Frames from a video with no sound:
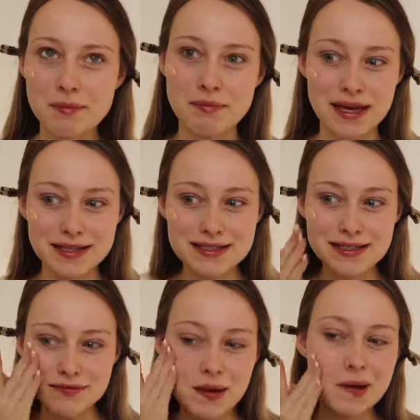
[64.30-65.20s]
mix,
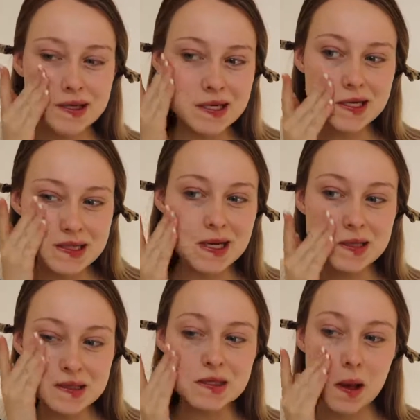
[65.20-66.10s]
if that makes any
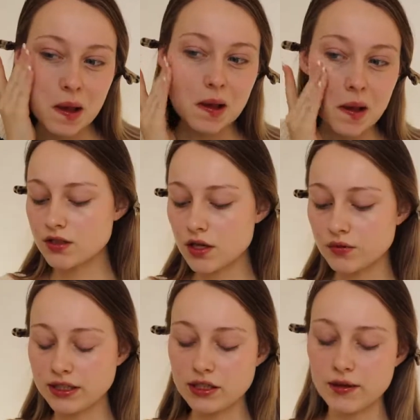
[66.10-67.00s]
sense. So
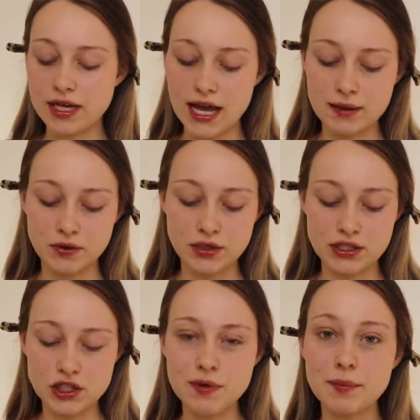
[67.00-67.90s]
really quick, I'm going
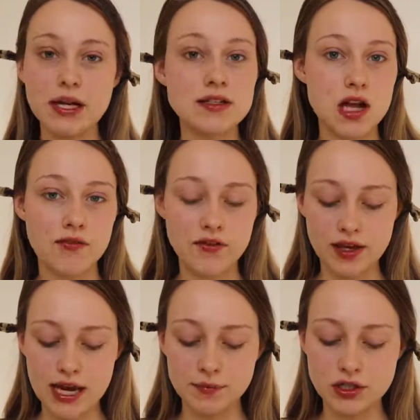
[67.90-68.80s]
to do my brows off of
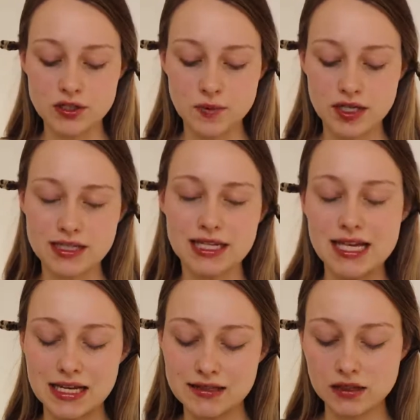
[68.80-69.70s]
camera just because that
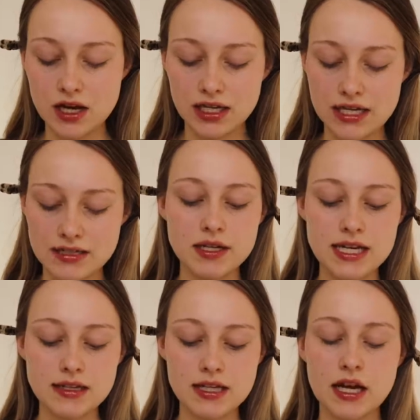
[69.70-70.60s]
takes the longest. I'm going to
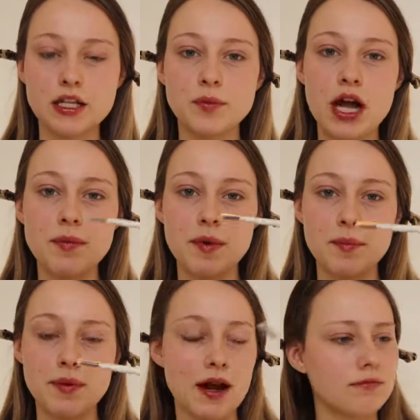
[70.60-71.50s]
take the
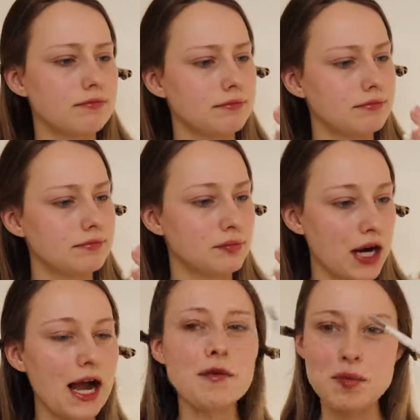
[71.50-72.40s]
ColourPop
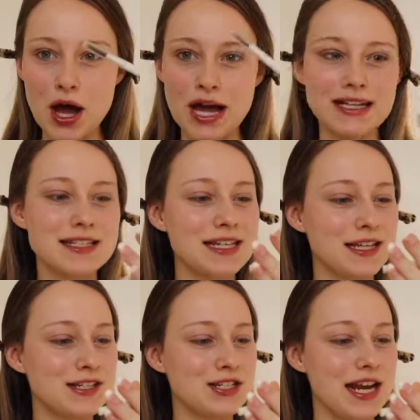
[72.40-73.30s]
Brow Boss
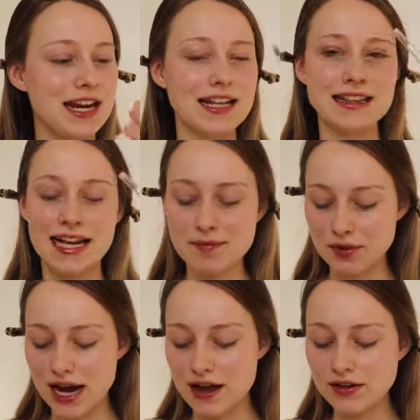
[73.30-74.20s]
in the shade Light
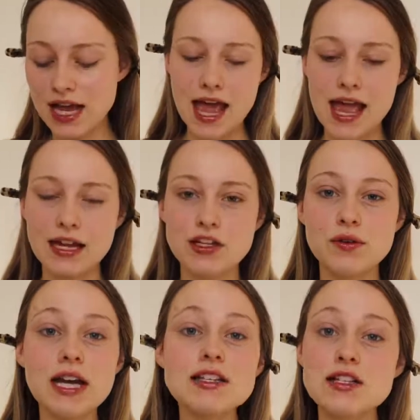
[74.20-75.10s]
Brown. And you
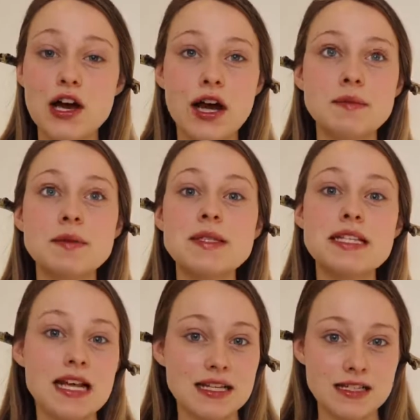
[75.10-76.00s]
guys know I'm
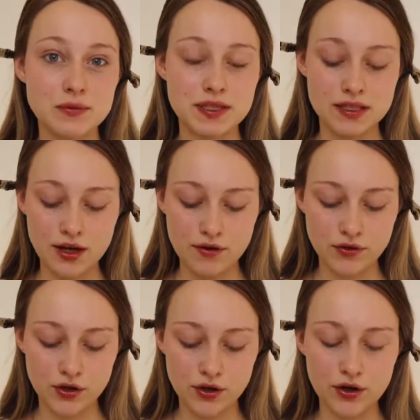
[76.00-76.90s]
obsessed with the
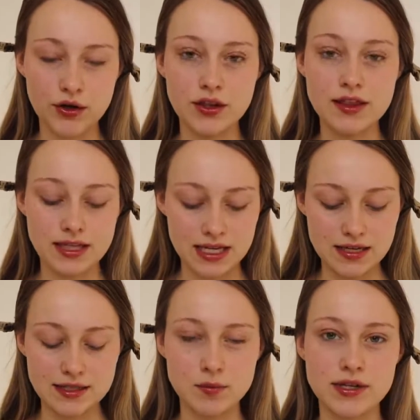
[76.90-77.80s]
CoverGirl, the
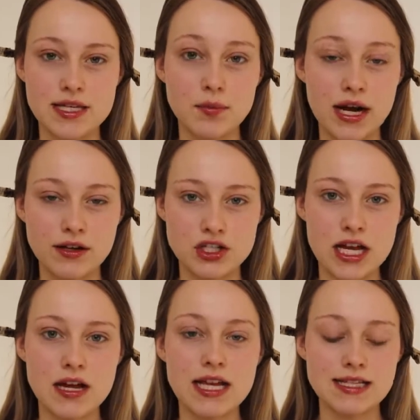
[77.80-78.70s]
Easy Breezy Brow
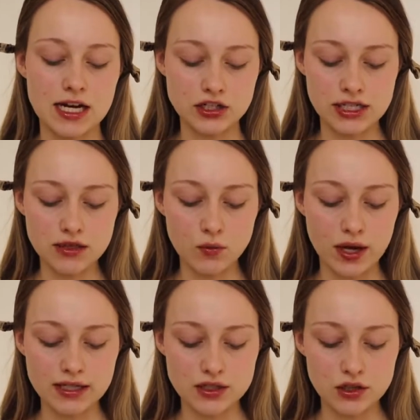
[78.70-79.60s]
Gel. It's actually in the
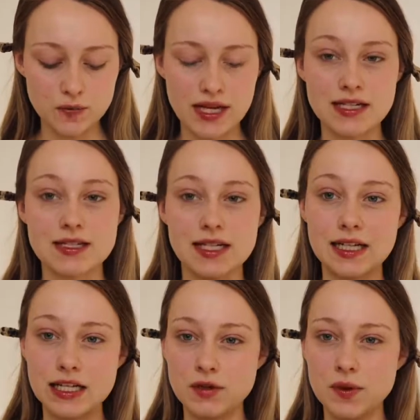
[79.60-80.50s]
white tube and it's the
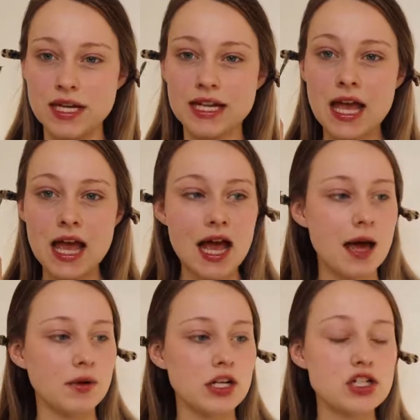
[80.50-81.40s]
clear one.
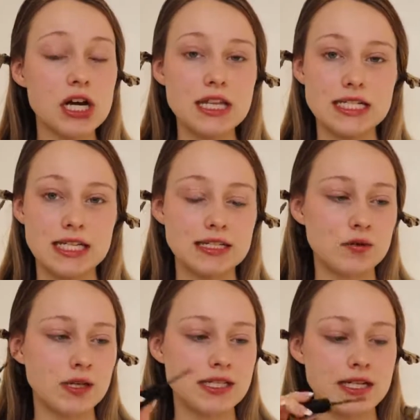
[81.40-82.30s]
I'm going to try the tinted
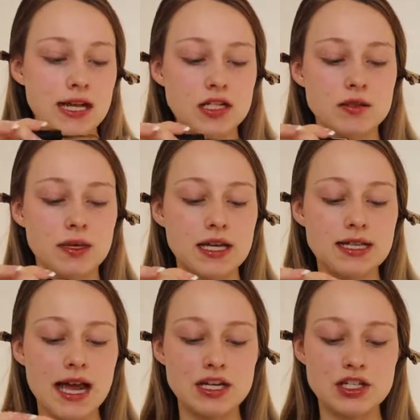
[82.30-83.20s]
one today just because
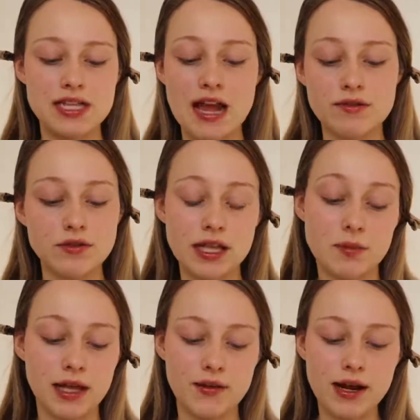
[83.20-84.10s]
I just haven't really
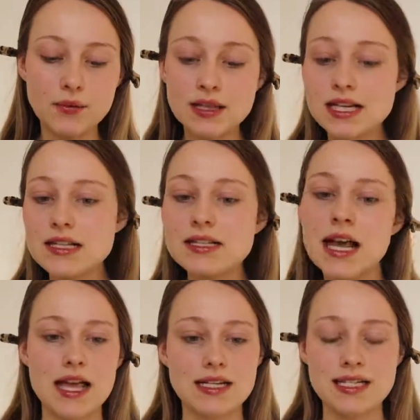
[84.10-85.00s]
played around with this.
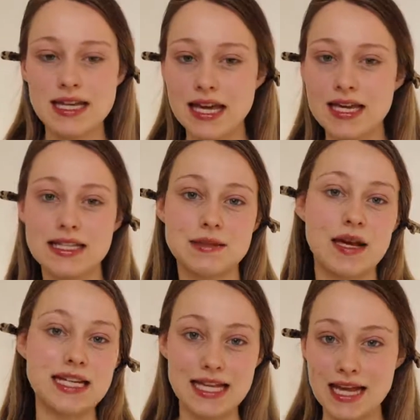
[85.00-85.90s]
And today is
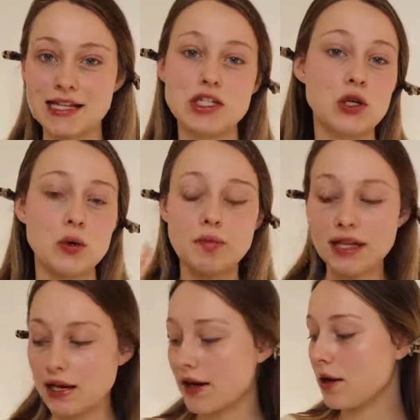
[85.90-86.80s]
my day to
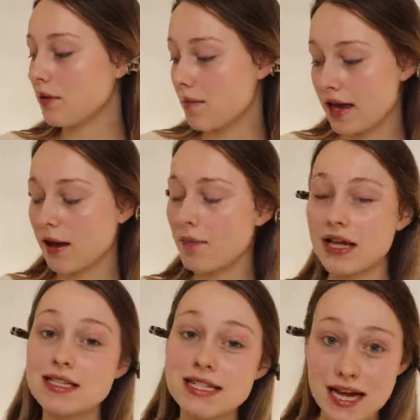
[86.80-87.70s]
play around with makeup
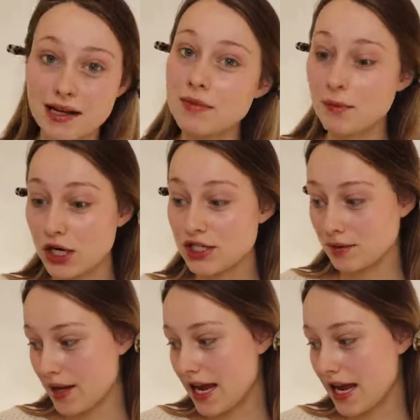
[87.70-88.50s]
that's not in my Project